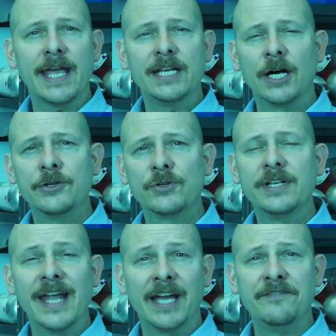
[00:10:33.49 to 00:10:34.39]

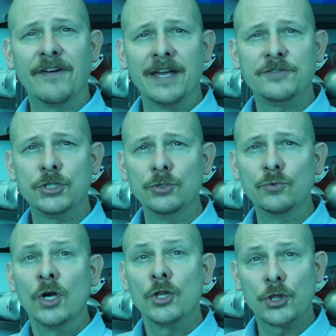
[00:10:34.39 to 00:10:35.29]

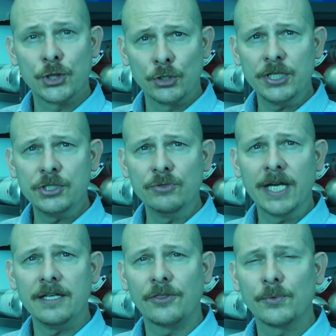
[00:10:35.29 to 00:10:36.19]

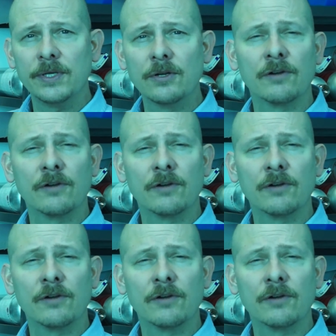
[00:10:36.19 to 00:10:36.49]
800-952-3293